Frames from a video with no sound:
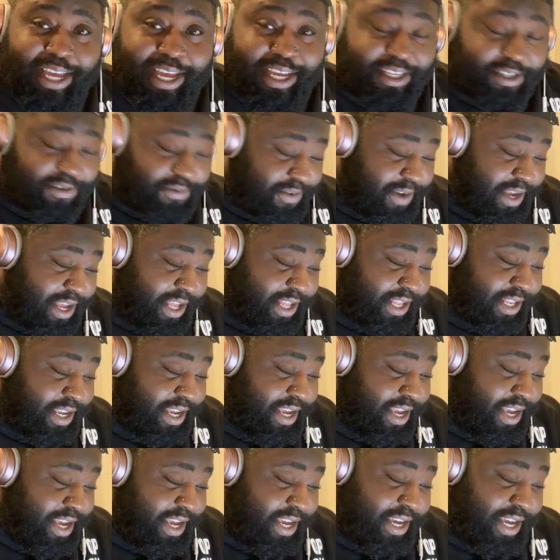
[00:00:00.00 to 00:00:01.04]
as well.
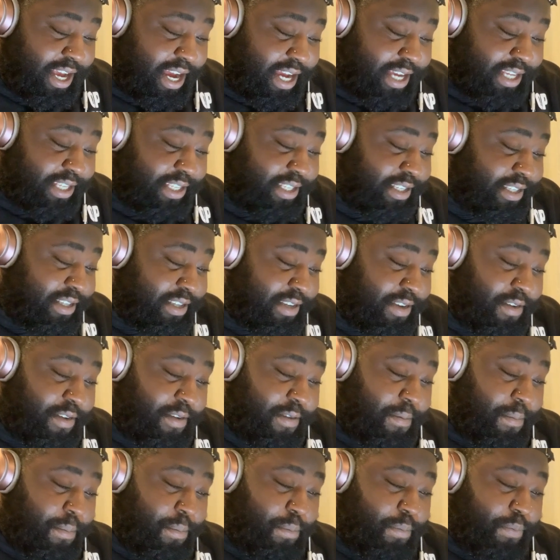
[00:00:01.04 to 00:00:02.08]
Guys,
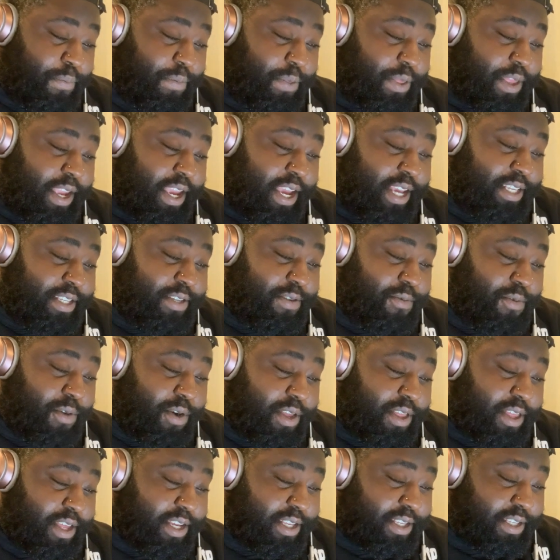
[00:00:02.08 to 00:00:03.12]
is it
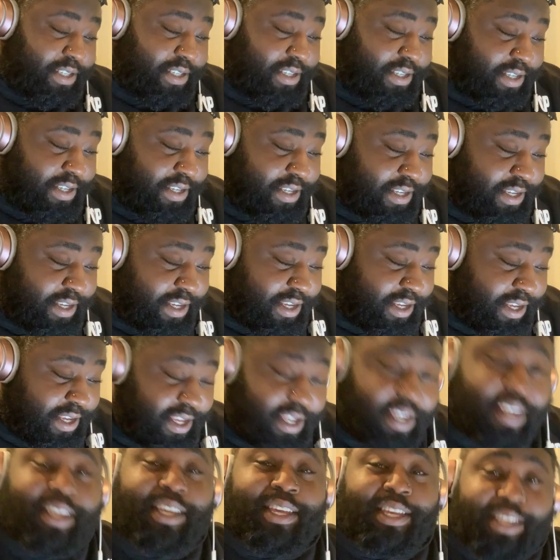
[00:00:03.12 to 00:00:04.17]
worth it?
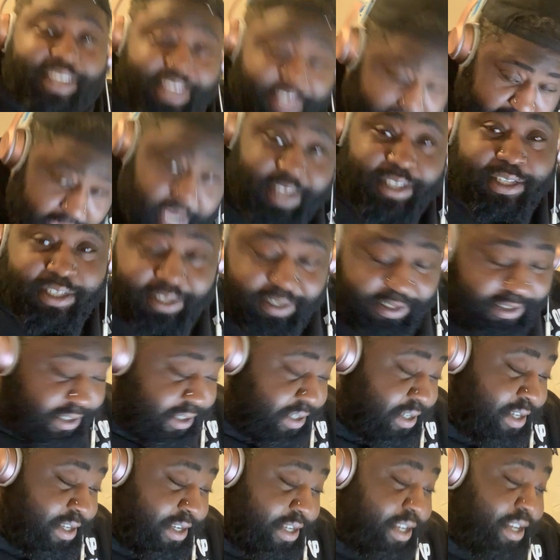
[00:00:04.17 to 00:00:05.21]
Yes,
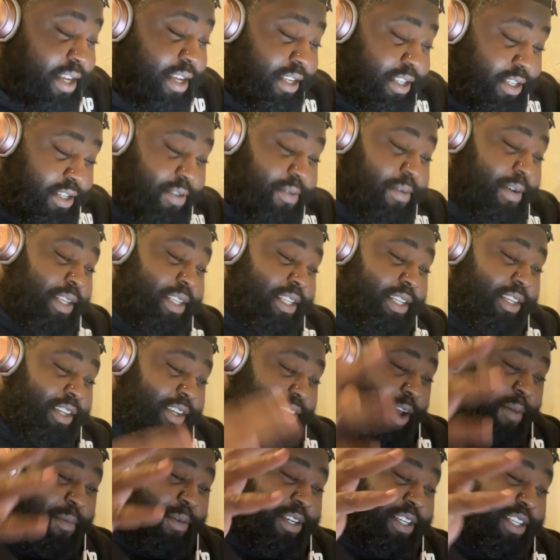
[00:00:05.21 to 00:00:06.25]
do it. Look
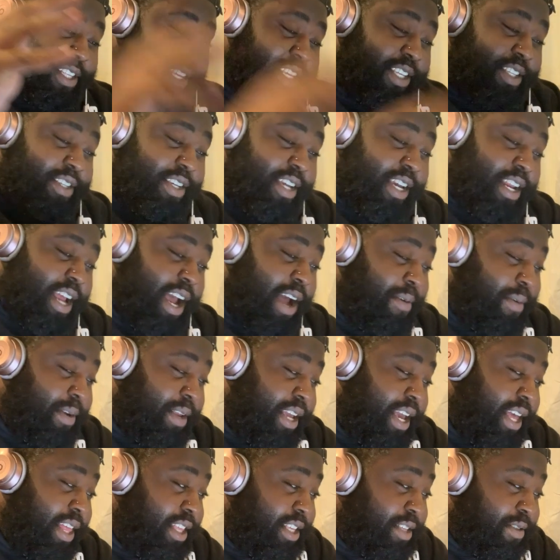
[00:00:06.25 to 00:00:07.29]
how much things you get. I would
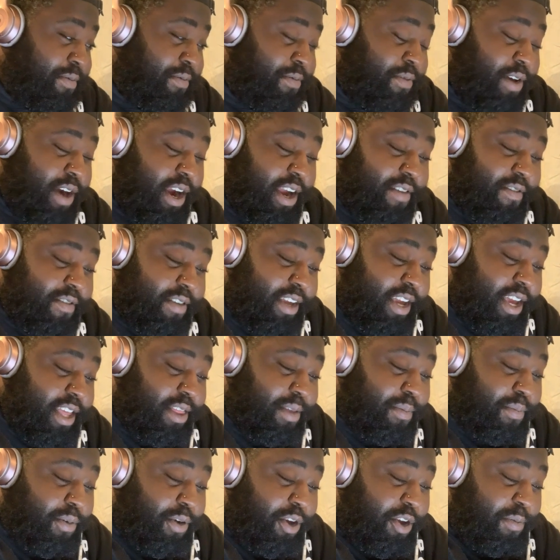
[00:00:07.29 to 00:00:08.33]
get this before I even get the
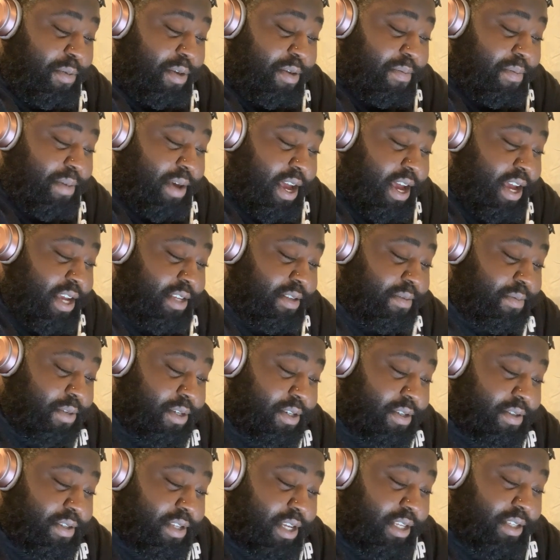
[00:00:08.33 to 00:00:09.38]
premium pass,
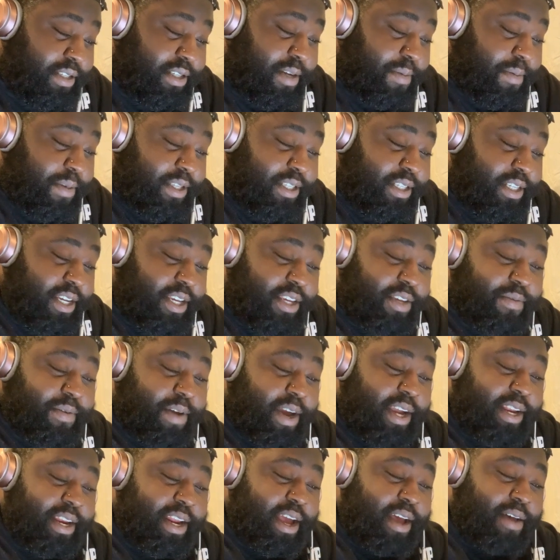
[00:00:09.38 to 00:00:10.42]
bro. That's what I'm gonna tell you
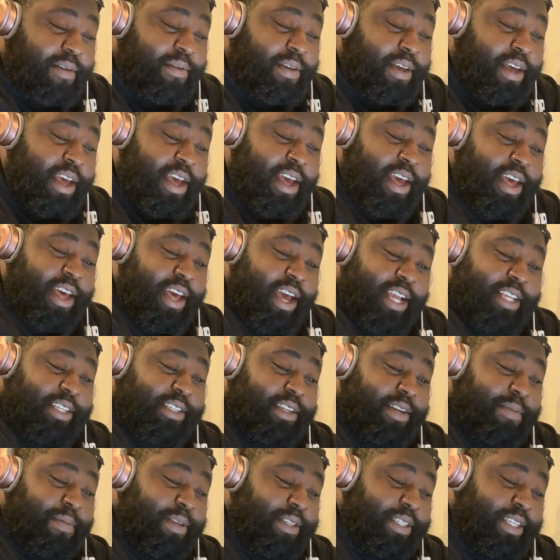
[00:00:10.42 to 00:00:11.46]
right now. That's
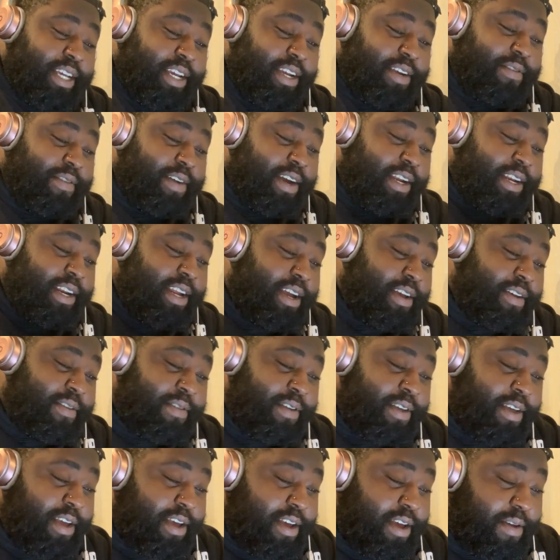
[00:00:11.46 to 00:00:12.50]
what I'm gonna tell you right now.
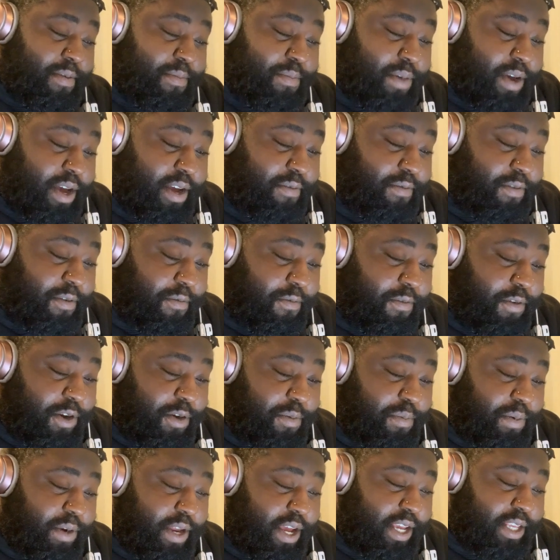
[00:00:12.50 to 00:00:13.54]
But for free to
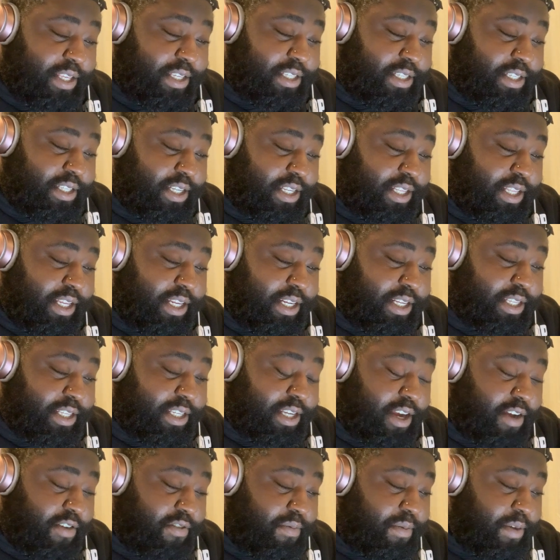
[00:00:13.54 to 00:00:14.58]
play, it's still a little
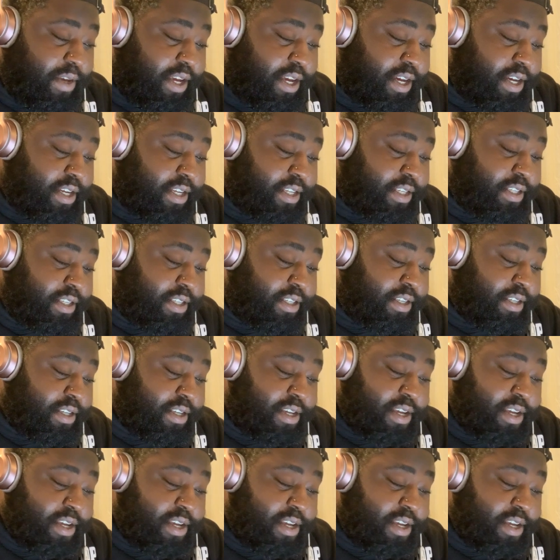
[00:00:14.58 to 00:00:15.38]
tough because